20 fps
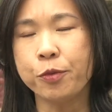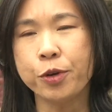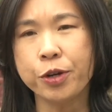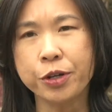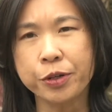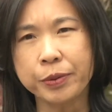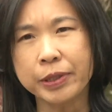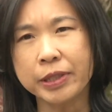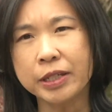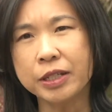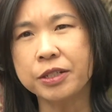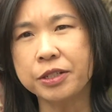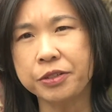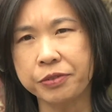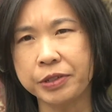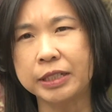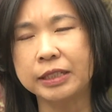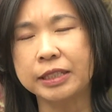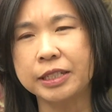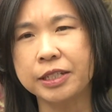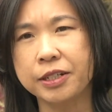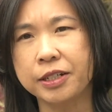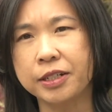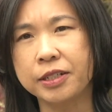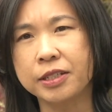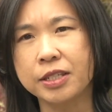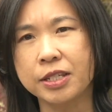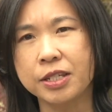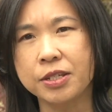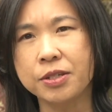Work with a good realtor
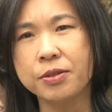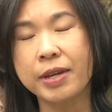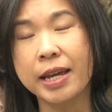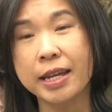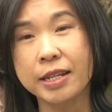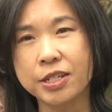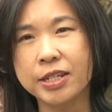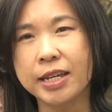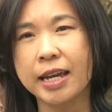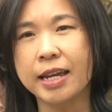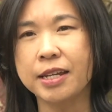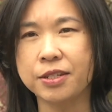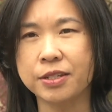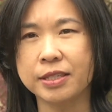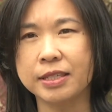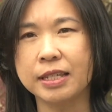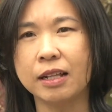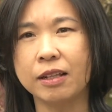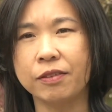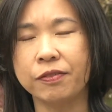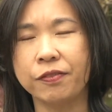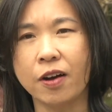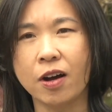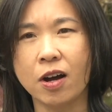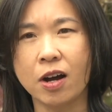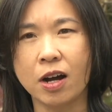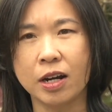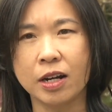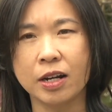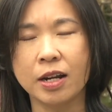to educate yourself
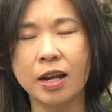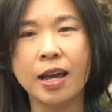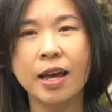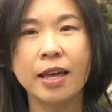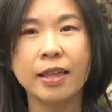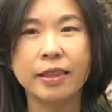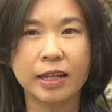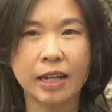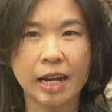on the